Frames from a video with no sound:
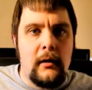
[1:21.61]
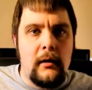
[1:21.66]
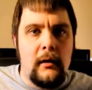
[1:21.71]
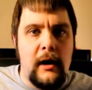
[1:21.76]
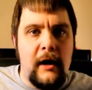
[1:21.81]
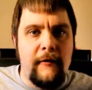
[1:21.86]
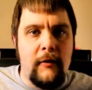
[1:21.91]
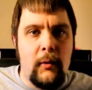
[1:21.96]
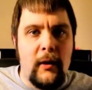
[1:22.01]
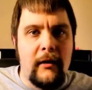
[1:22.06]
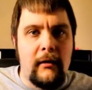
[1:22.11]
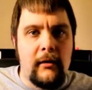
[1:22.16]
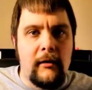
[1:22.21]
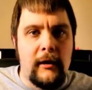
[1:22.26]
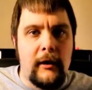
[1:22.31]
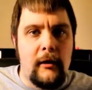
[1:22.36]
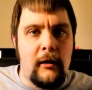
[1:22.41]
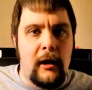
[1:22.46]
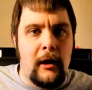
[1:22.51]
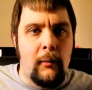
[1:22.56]
Everyone
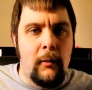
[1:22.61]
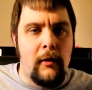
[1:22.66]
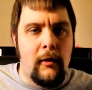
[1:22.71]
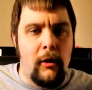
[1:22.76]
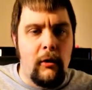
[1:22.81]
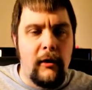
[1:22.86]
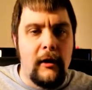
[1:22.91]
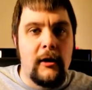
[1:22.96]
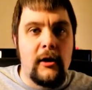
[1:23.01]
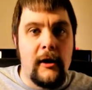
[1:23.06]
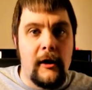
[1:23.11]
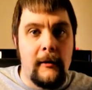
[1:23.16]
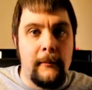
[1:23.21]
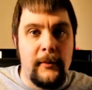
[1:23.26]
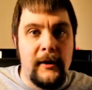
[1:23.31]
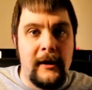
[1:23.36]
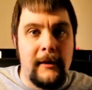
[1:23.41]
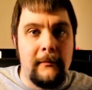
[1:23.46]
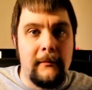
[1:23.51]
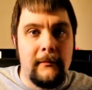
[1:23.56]
seeing Onward early got a
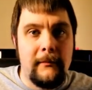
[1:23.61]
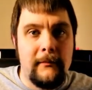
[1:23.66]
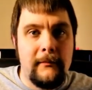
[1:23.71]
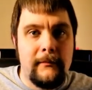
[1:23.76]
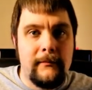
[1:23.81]
pin.